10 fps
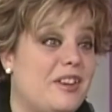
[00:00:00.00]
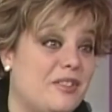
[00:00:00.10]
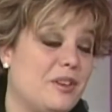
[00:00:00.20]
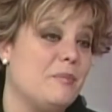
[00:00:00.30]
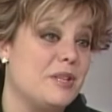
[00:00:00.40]

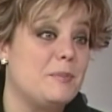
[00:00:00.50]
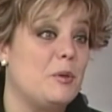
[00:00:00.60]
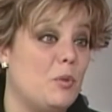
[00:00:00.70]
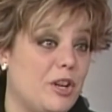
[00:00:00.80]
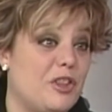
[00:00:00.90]
that must
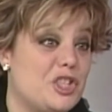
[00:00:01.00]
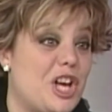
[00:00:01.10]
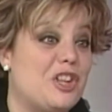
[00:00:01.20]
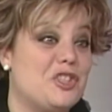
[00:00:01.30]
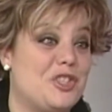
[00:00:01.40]
be one of the
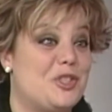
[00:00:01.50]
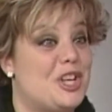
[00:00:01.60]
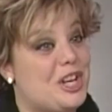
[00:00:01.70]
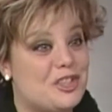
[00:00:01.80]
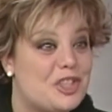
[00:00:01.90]
challenges,
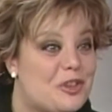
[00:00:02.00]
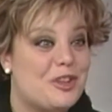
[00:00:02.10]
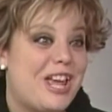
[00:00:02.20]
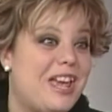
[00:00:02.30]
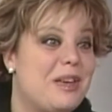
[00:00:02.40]
changing your
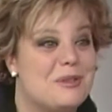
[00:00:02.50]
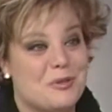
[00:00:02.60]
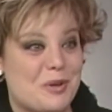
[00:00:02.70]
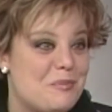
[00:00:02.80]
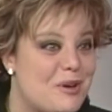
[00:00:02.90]
name
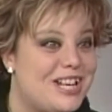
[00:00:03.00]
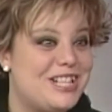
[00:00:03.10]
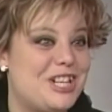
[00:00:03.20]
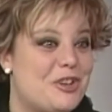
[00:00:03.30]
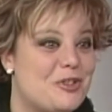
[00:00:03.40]
and
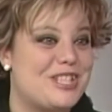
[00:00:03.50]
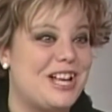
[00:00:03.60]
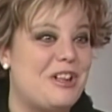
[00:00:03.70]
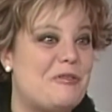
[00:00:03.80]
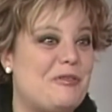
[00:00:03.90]
rebranding
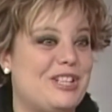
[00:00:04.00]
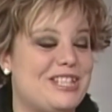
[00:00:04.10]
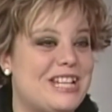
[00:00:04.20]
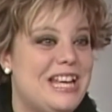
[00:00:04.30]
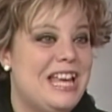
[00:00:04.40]
yourself,
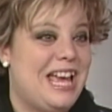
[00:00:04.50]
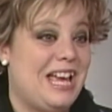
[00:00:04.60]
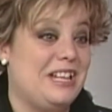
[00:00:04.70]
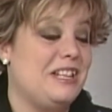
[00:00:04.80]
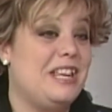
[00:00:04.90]
and
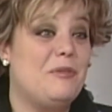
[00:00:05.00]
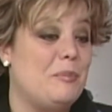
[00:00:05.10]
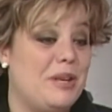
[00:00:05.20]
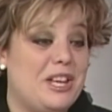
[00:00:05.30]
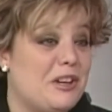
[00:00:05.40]
and
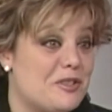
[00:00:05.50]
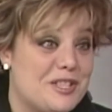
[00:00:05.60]
even being here